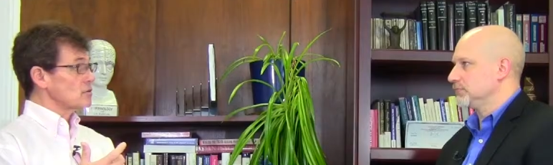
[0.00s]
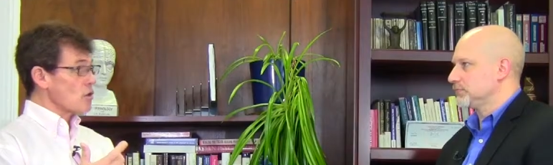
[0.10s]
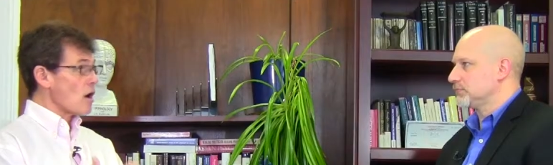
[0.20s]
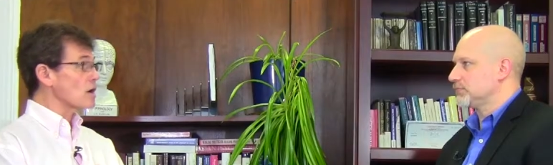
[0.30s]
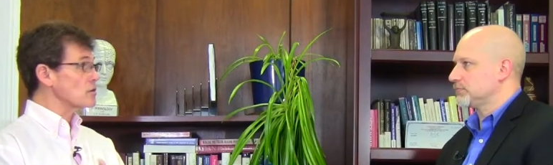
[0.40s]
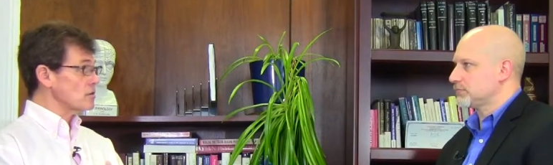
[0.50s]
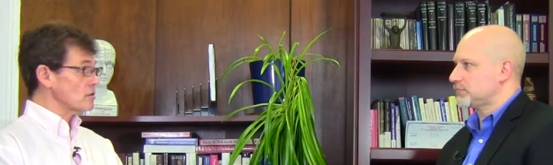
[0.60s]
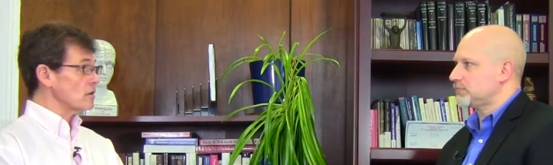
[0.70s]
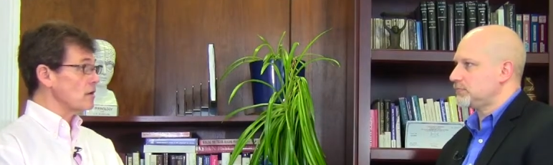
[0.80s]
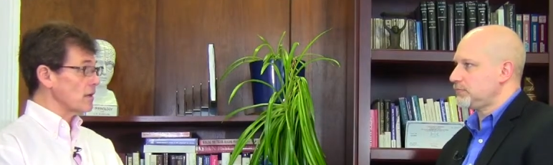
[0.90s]
Speaker 1: talk to
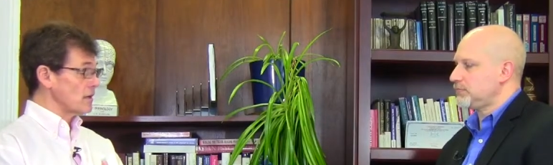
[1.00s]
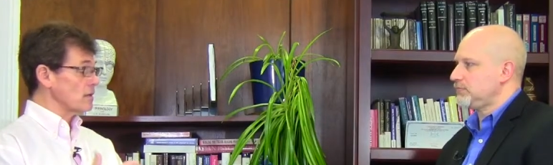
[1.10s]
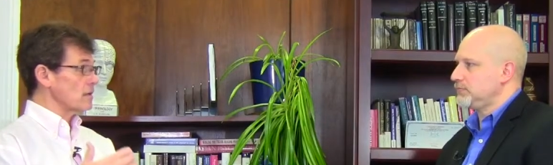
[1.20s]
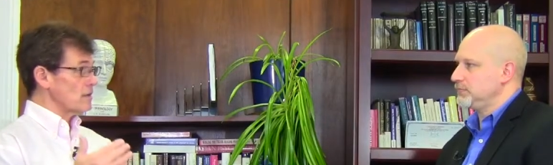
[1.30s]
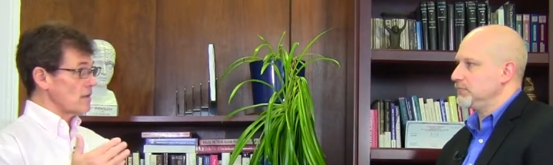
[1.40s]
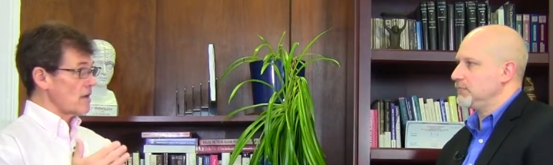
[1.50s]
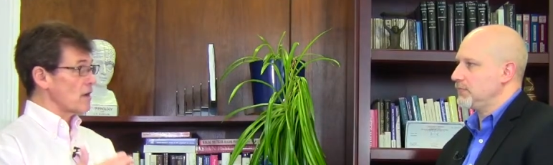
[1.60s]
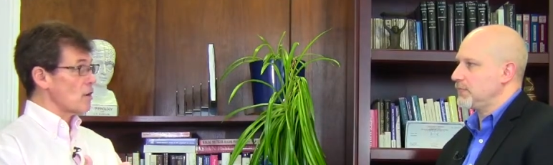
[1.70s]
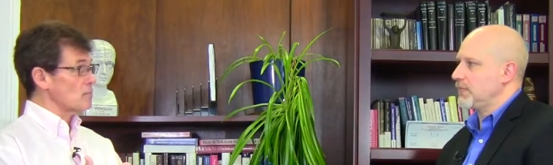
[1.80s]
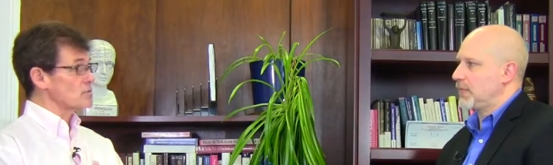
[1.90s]
your client,
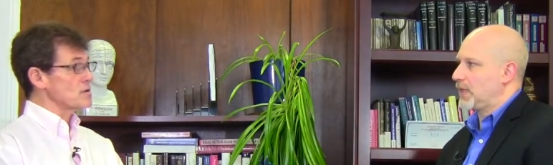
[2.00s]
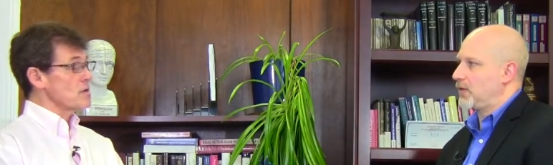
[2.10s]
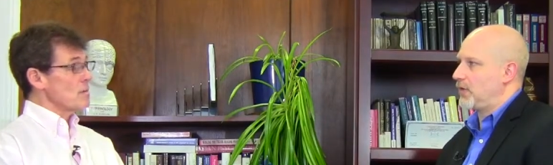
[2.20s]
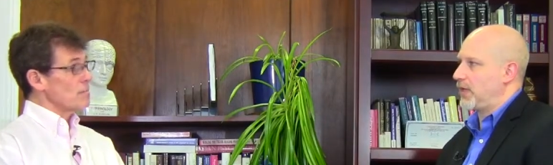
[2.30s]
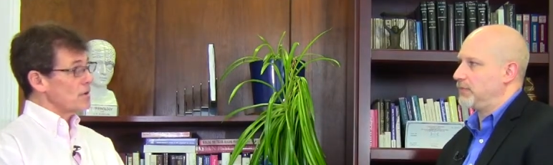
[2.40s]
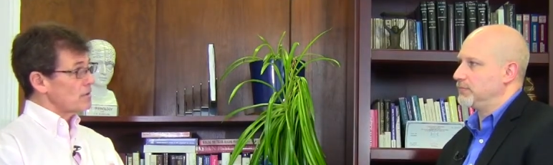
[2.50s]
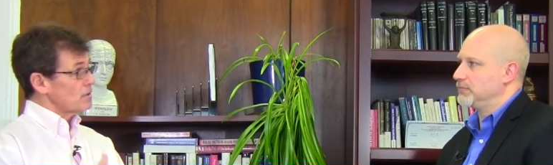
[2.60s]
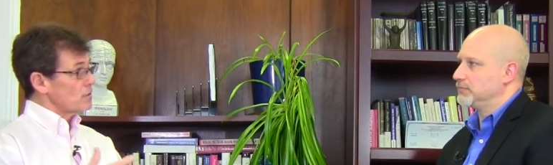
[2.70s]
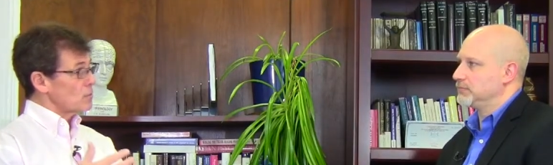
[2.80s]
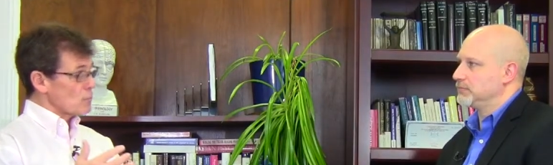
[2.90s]
that helps. Right.
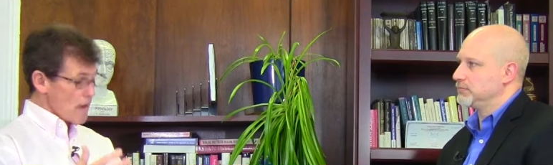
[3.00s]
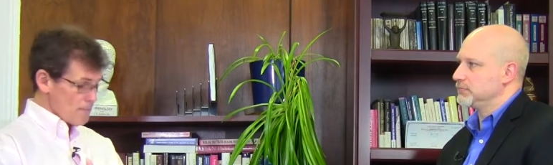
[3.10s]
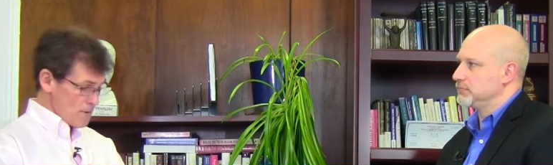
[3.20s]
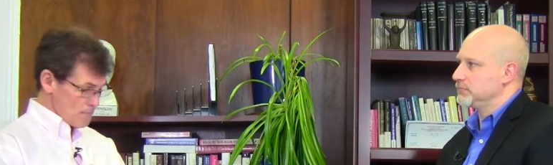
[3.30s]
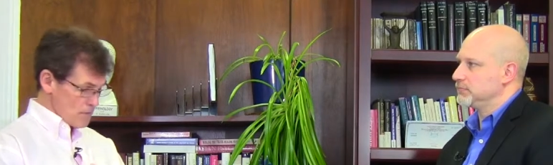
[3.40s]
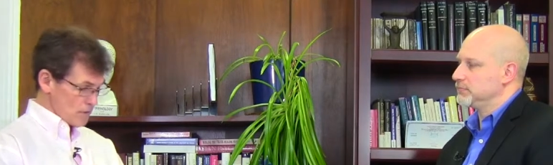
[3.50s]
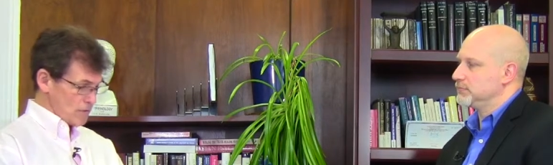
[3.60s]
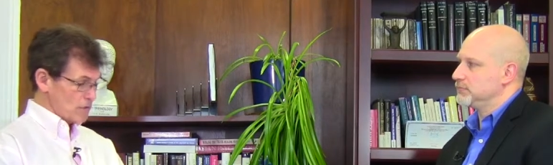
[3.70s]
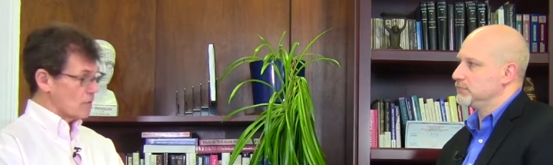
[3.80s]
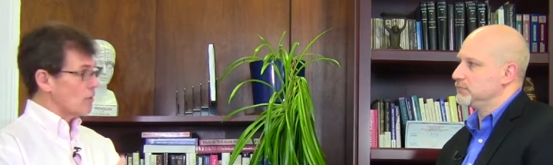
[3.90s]
But the wrap-up
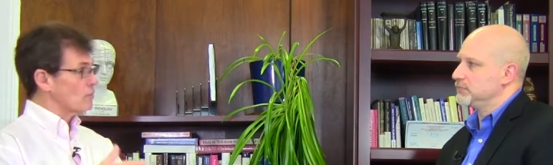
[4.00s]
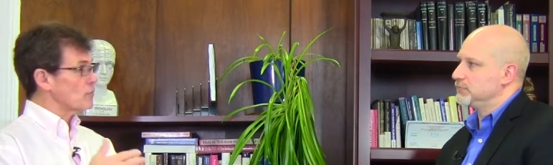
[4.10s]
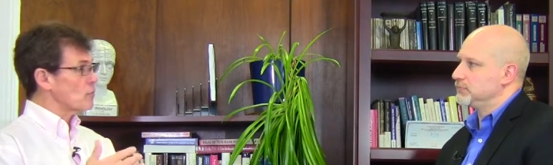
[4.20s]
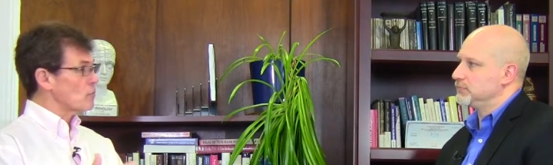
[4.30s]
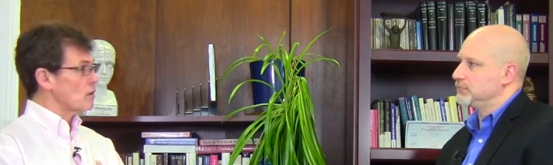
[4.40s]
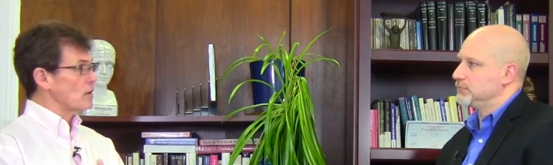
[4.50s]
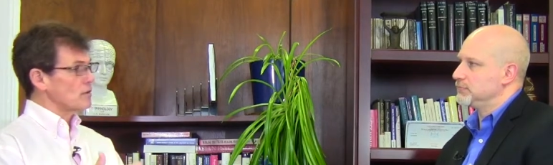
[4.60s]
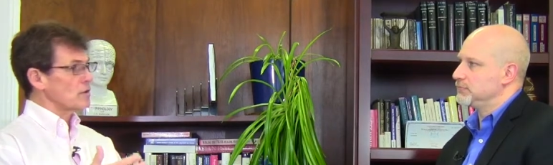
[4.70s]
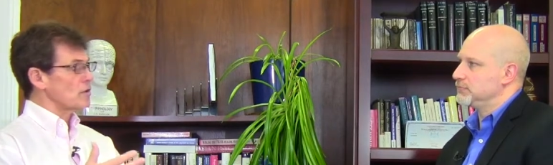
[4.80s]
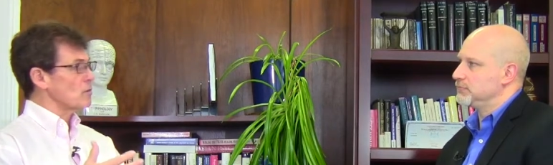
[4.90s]
meeting, of
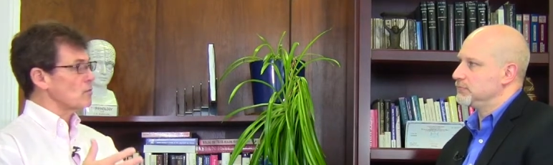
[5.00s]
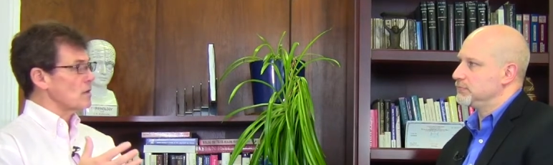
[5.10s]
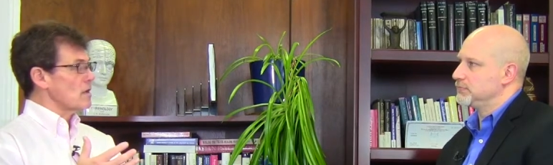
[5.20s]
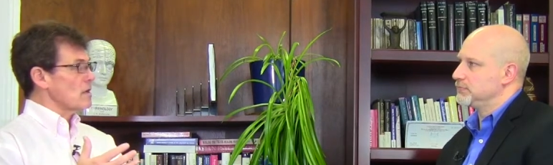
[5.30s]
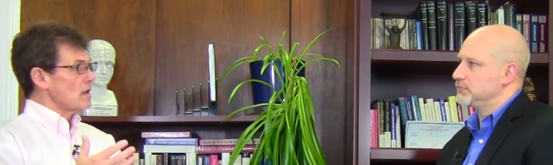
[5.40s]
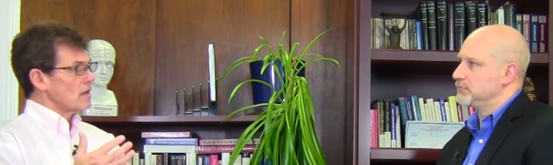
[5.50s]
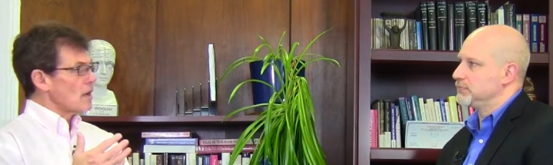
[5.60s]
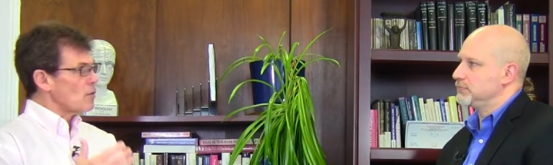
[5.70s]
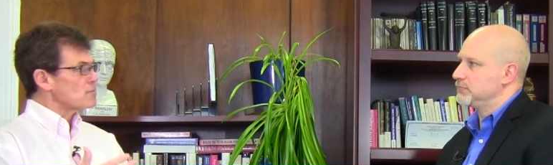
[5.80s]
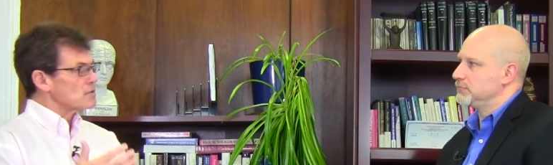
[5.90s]
you know, it
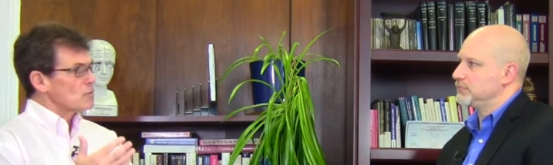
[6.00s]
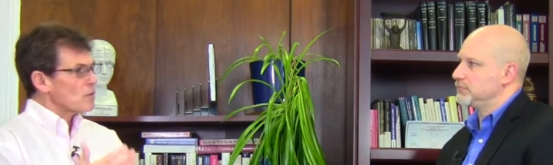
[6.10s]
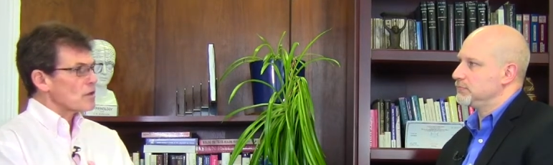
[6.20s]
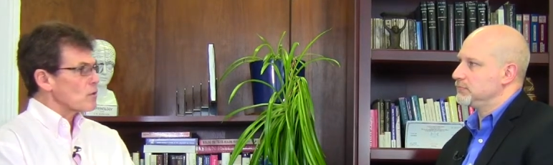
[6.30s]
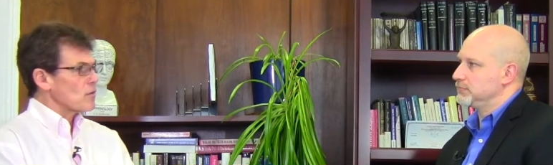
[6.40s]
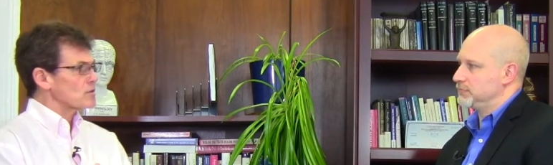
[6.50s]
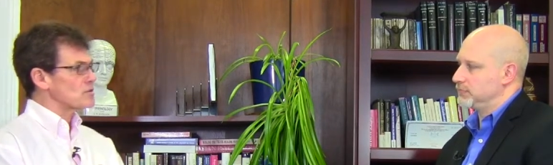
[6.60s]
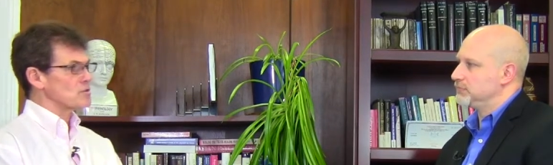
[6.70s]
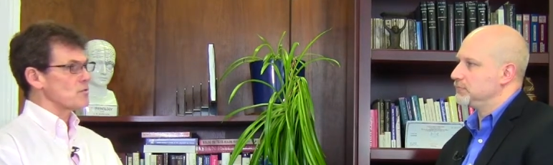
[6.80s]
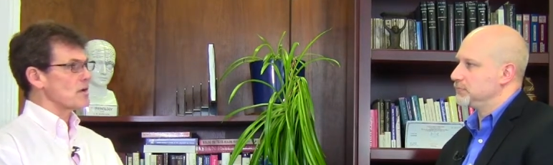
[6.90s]
helps. One of the
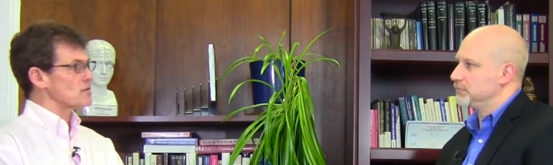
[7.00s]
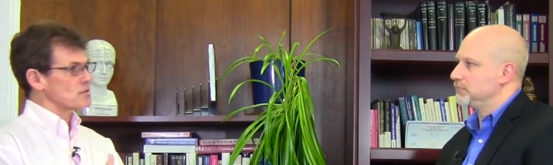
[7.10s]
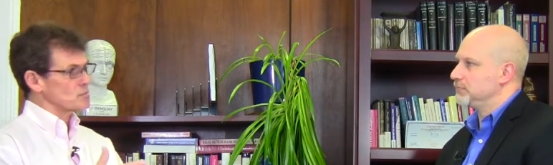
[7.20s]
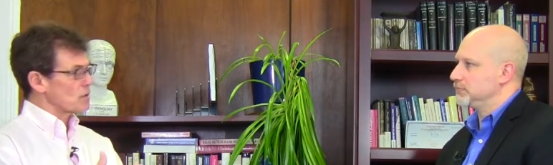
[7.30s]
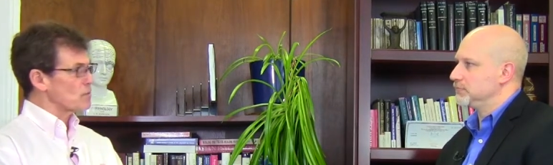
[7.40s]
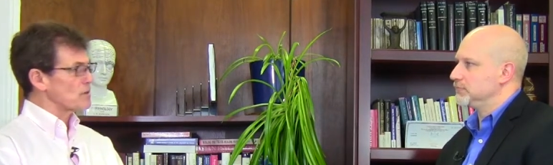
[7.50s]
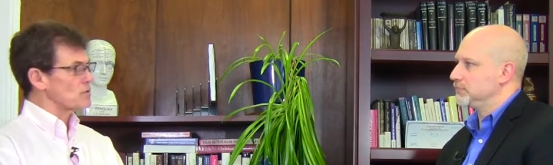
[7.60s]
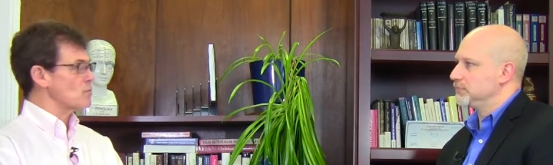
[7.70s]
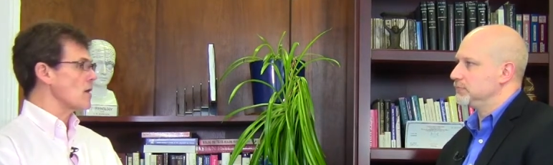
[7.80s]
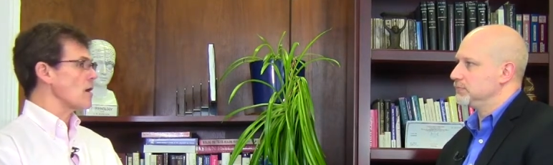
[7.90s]
questions you ask is, what did
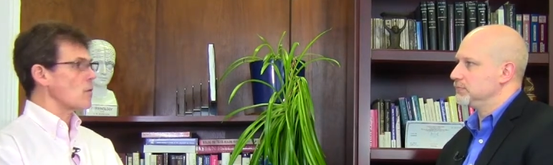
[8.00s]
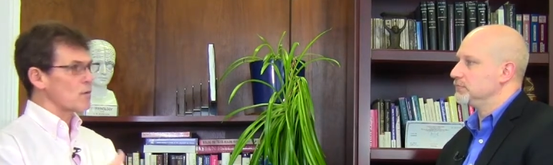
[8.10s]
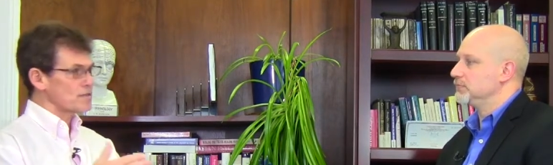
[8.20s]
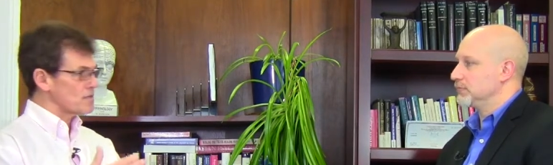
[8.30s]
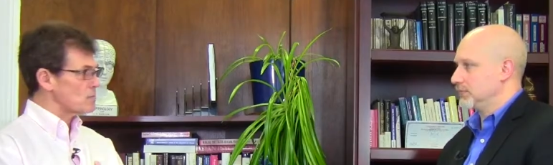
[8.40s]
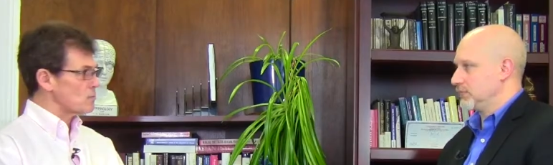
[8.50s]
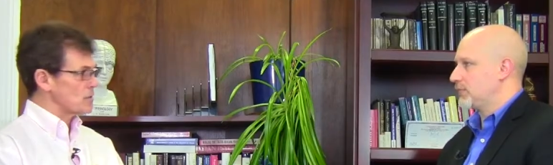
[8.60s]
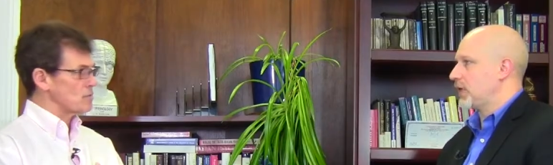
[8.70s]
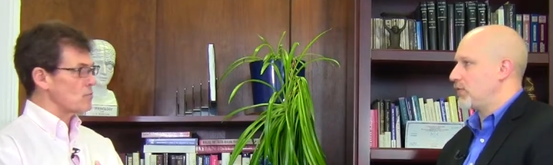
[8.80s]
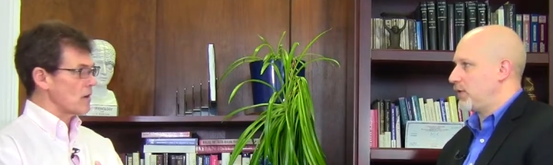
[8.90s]
we do well? What didn't
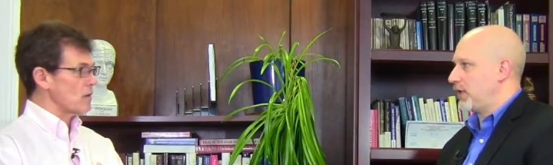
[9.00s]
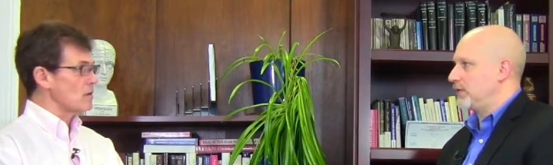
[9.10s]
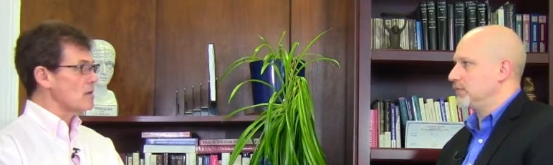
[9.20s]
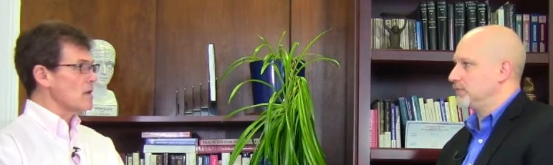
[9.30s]
we do well?